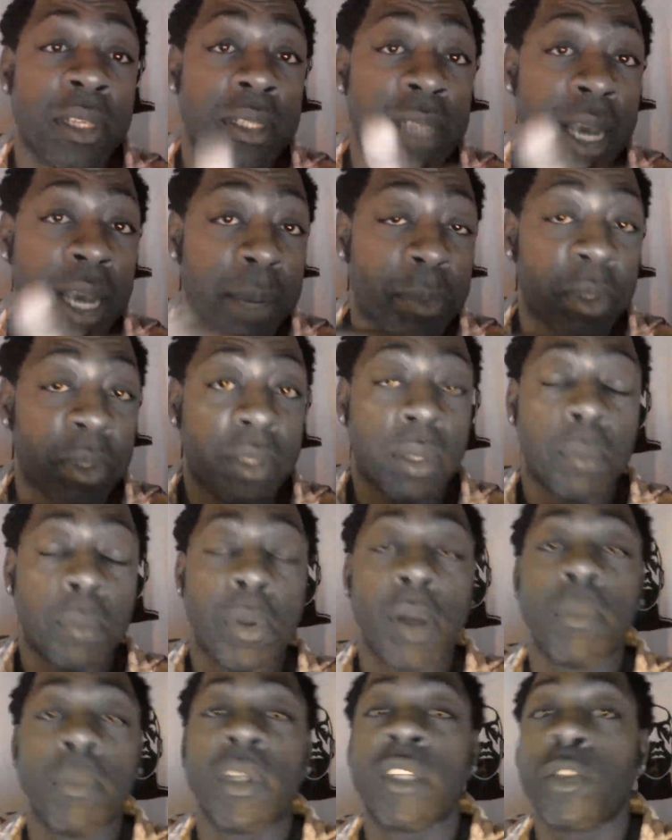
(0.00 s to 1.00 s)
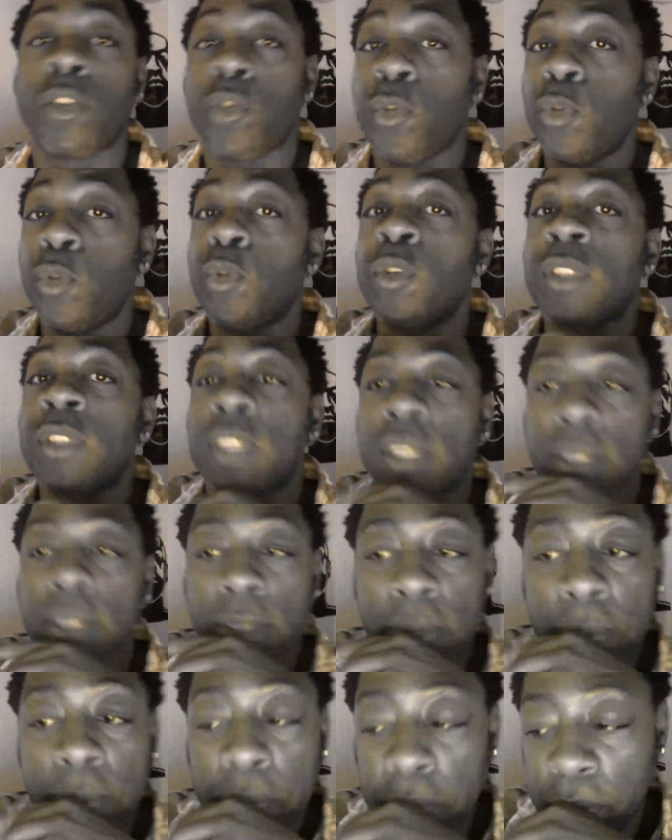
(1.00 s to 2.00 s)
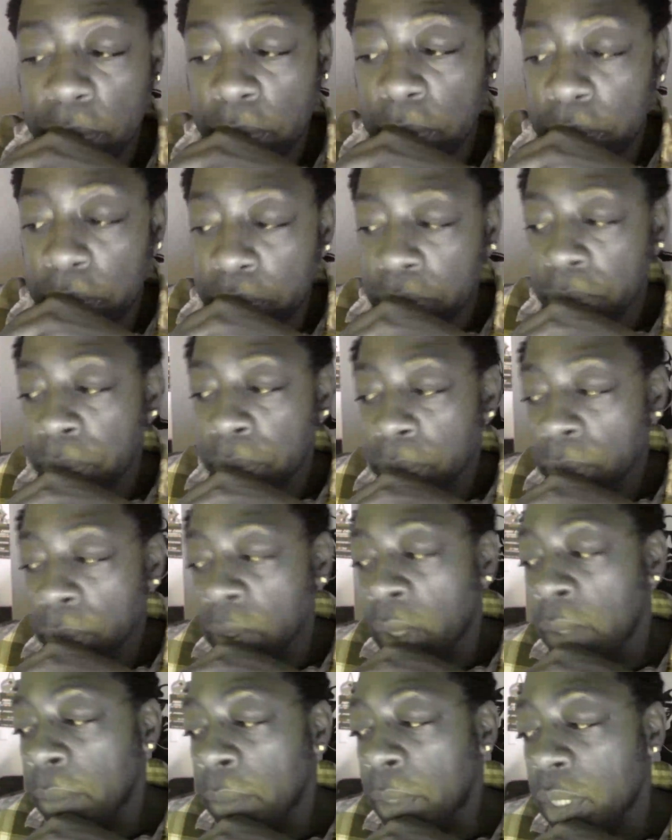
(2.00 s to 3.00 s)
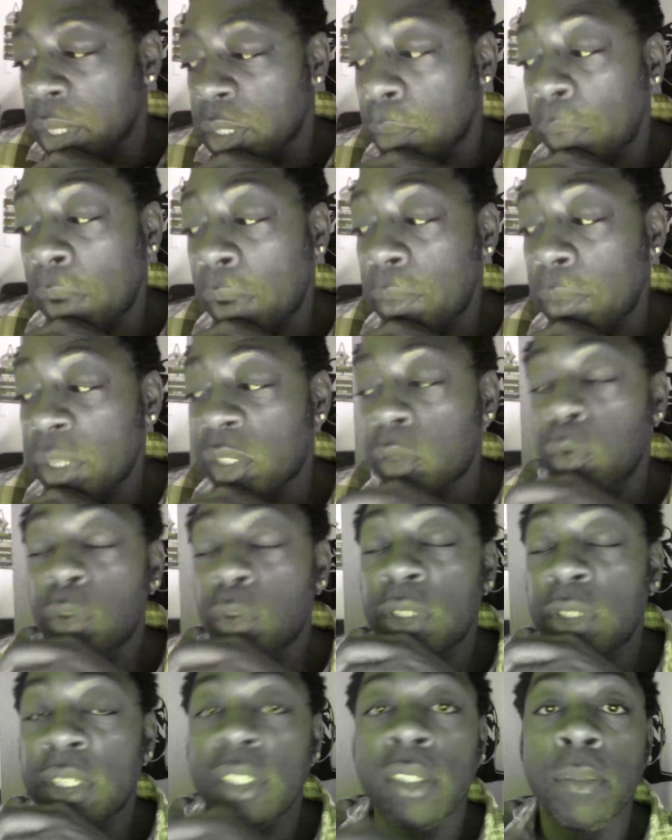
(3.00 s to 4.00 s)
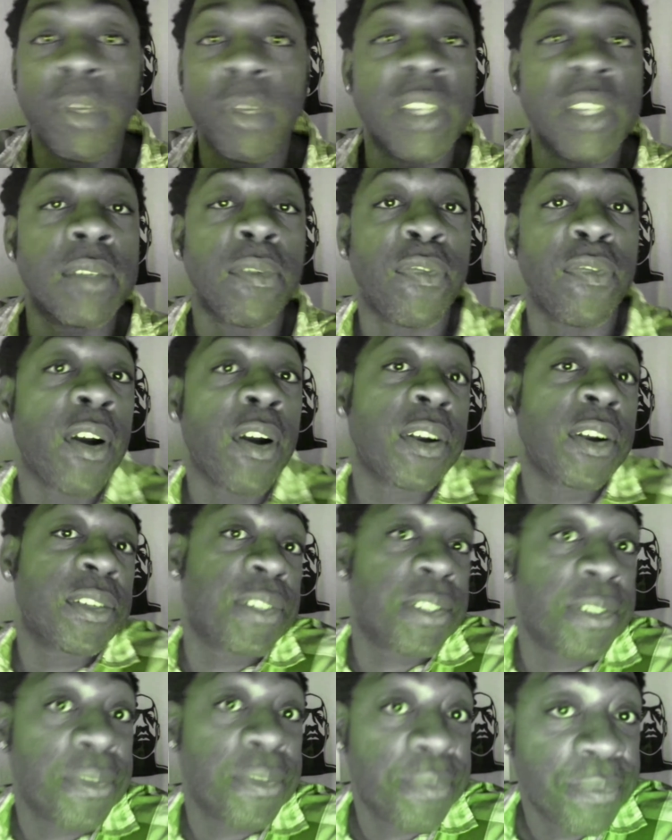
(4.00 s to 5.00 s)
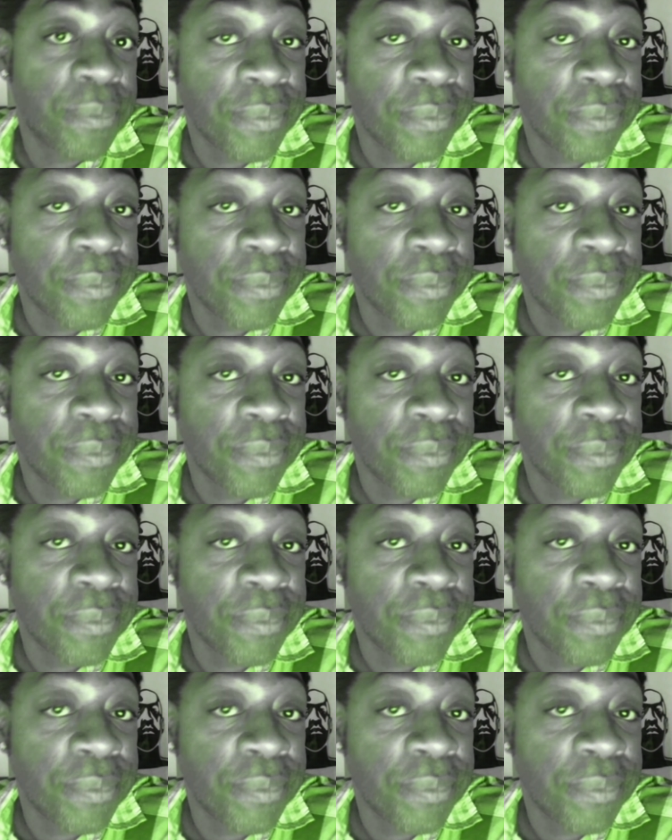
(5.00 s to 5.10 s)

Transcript: topic, the public school system. Because the public school system is a farce.